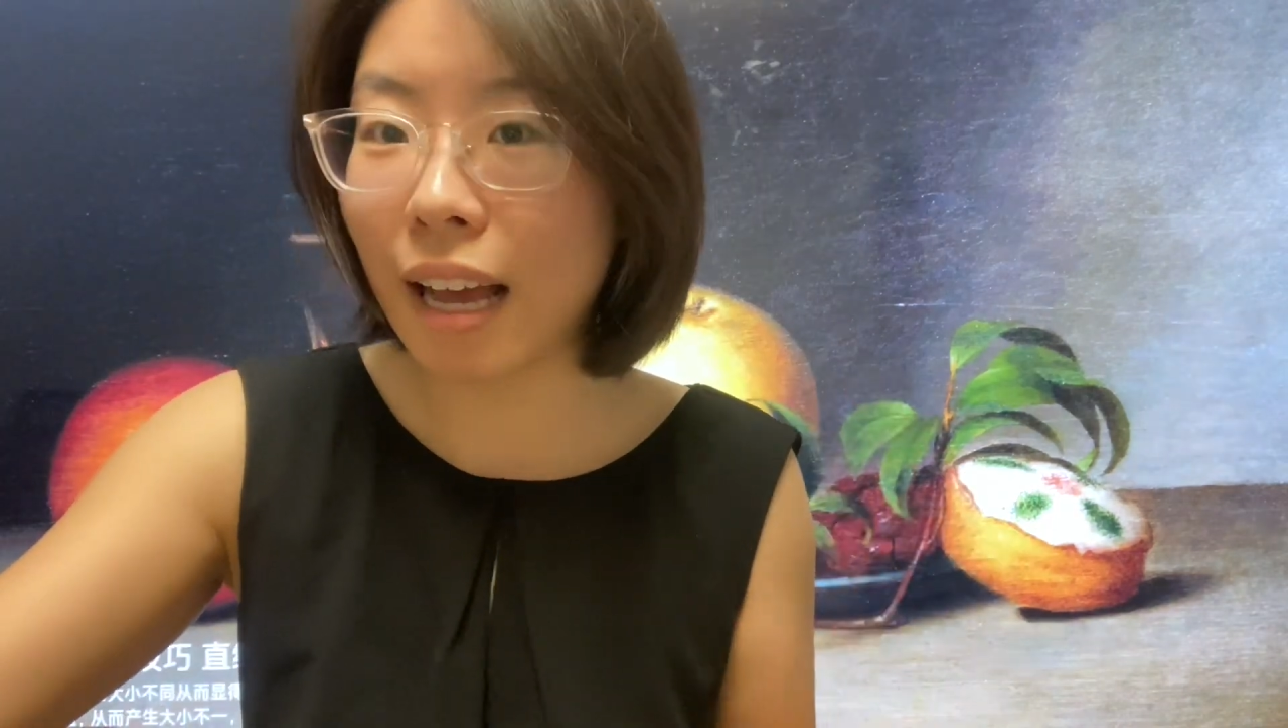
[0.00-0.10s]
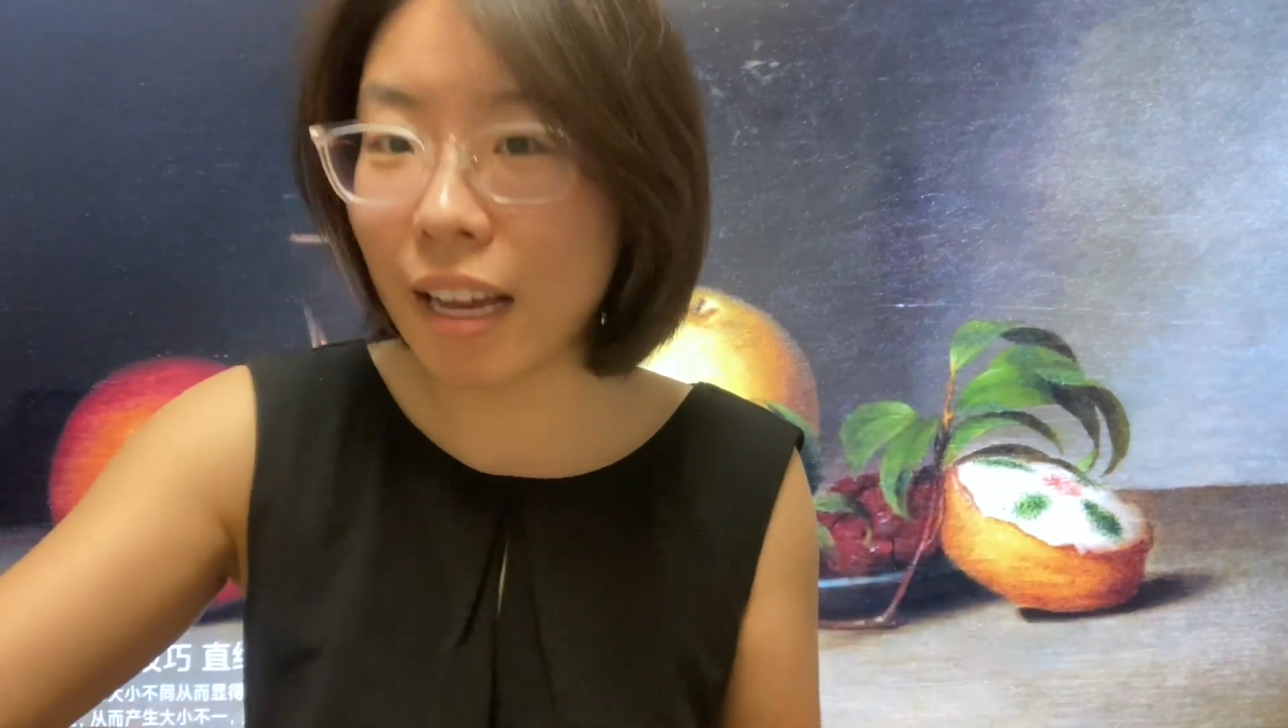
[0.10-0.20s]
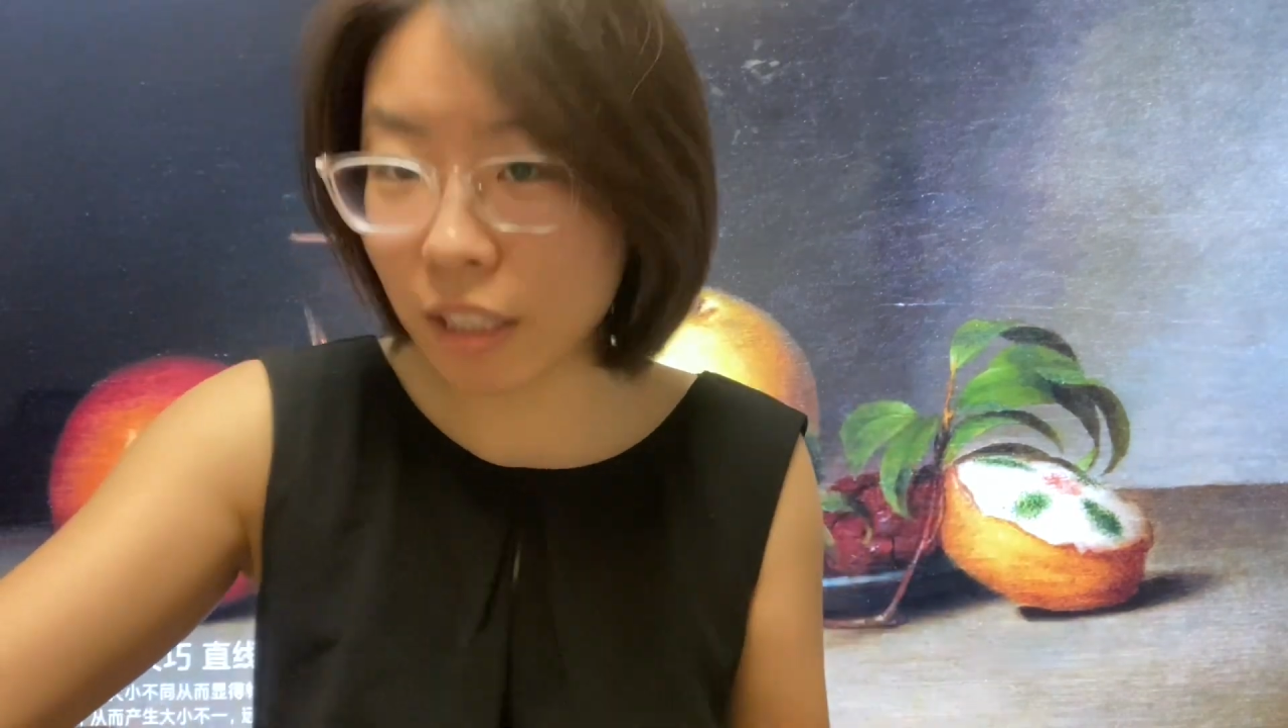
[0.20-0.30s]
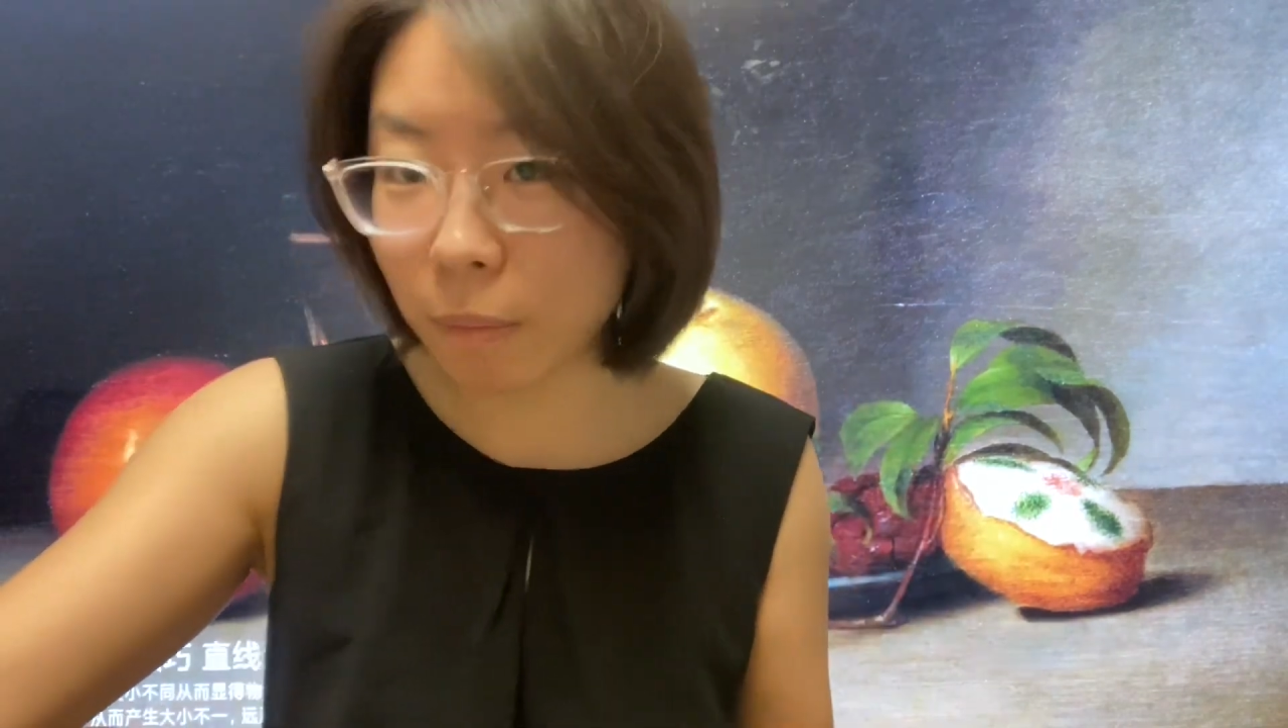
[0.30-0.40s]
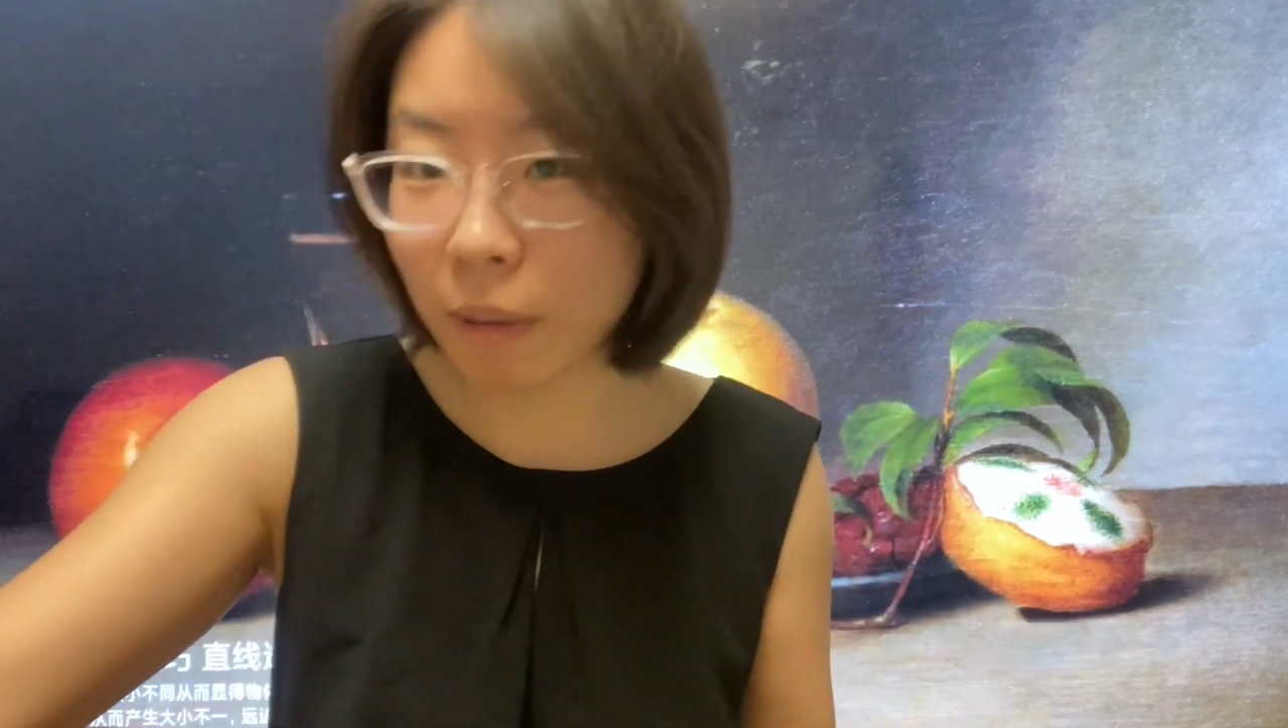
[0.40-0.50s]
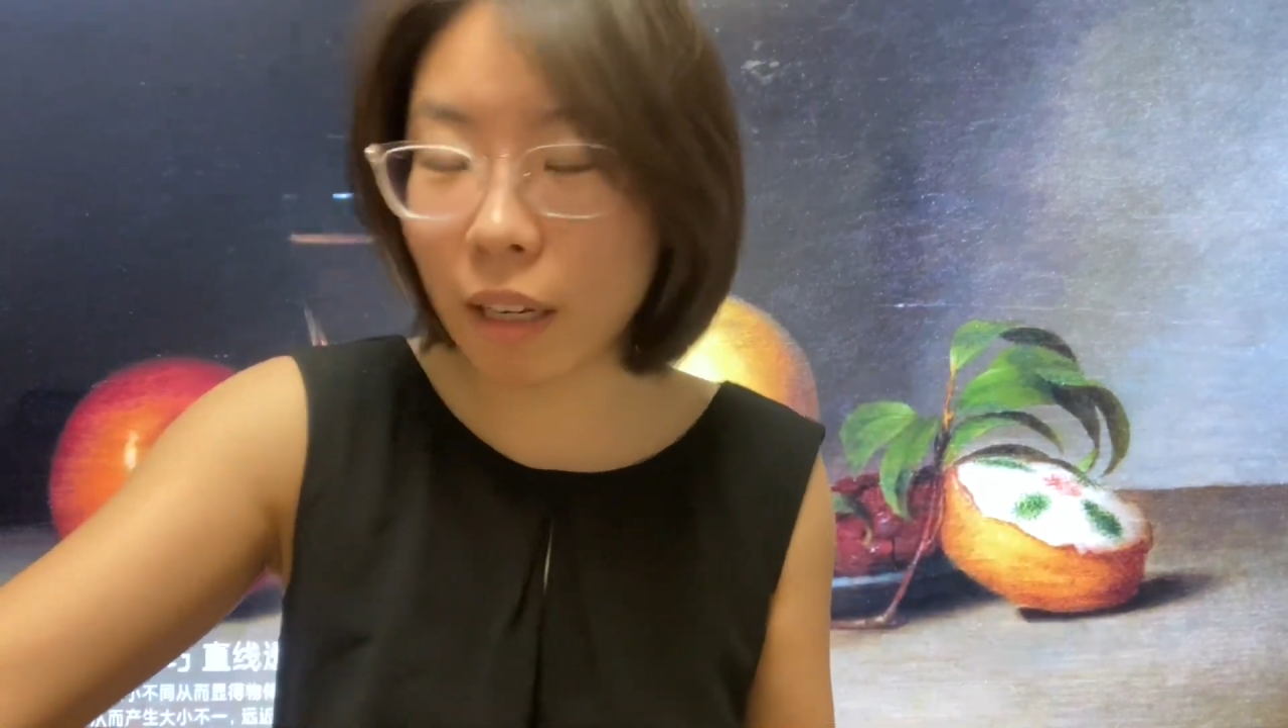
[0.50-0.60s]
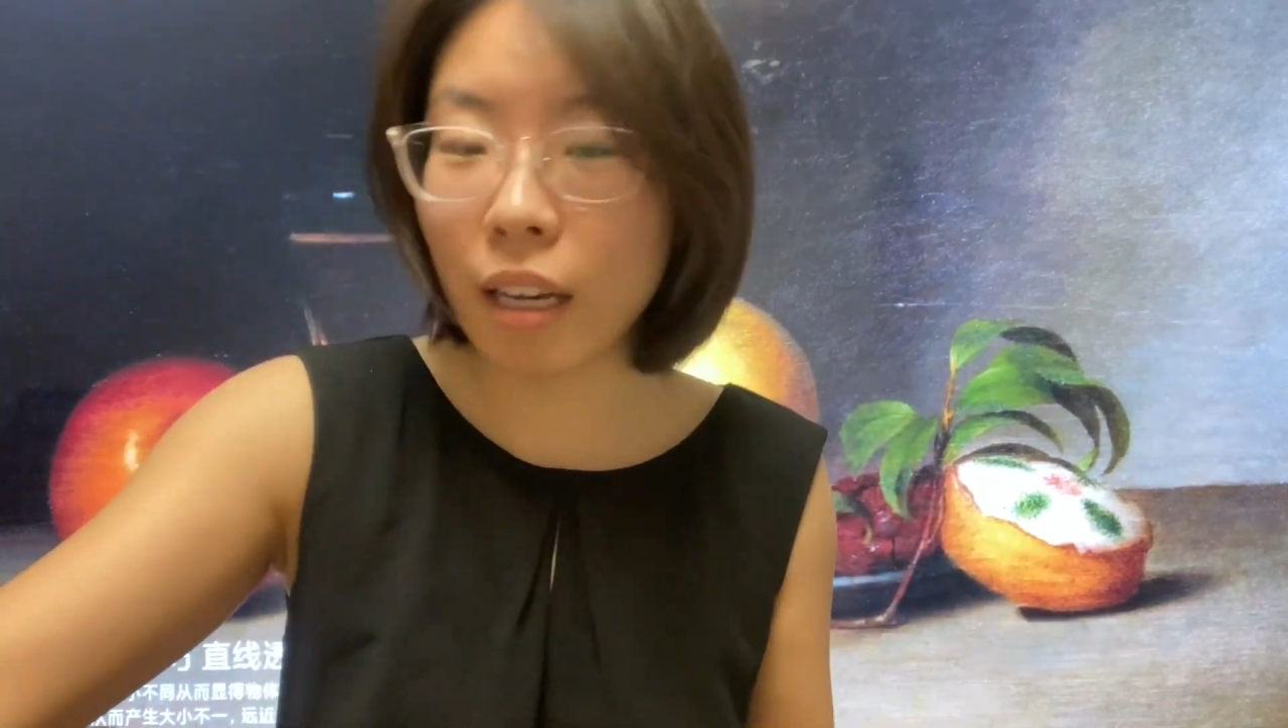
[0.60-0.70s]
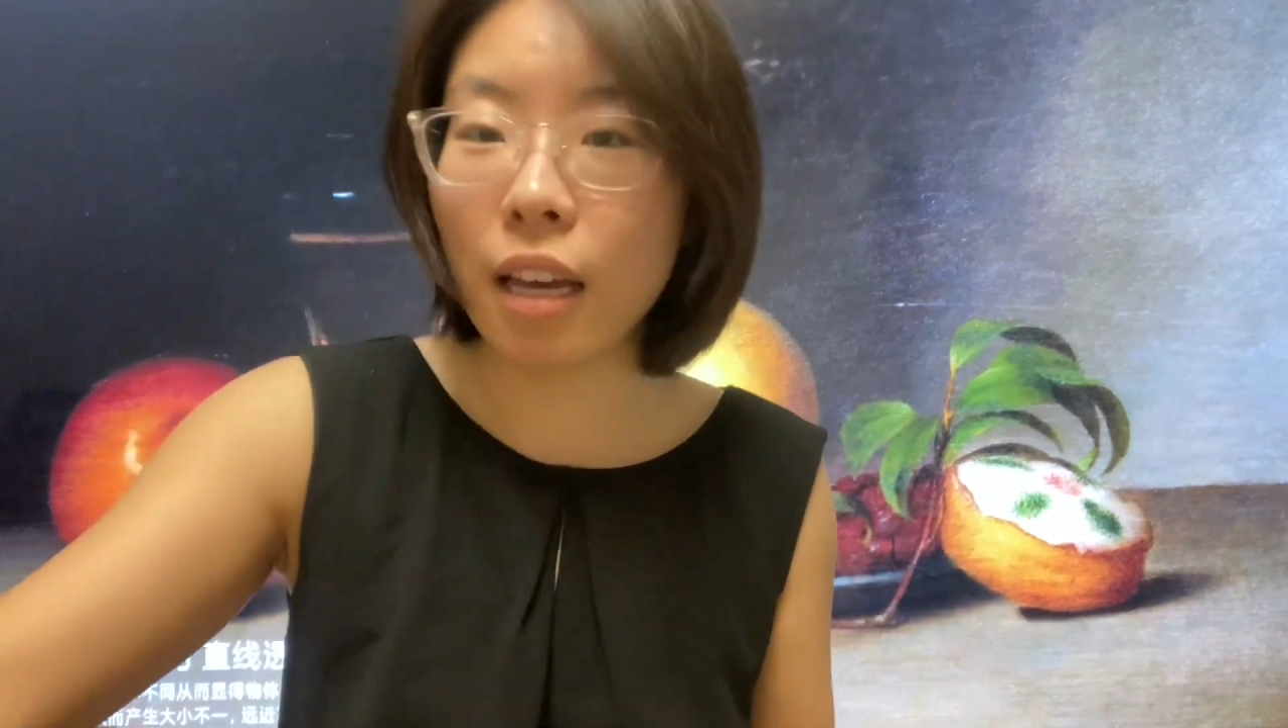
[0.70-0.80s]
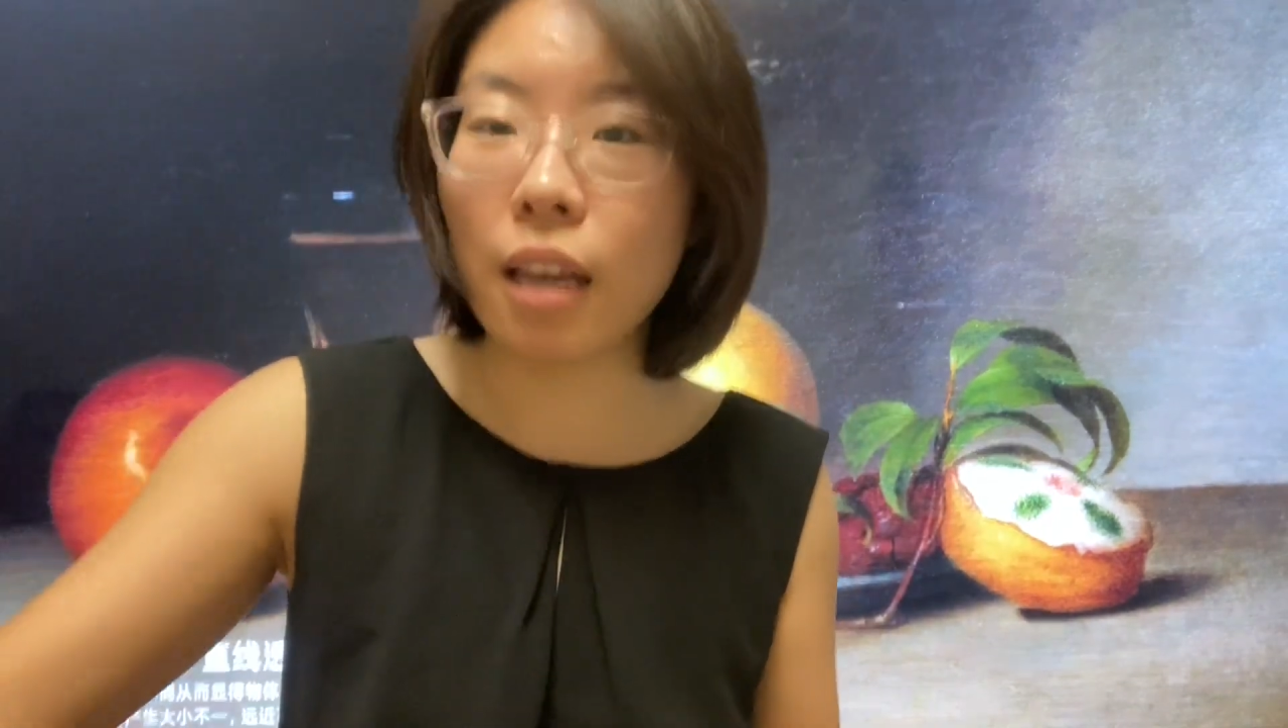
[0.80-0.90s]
ask me,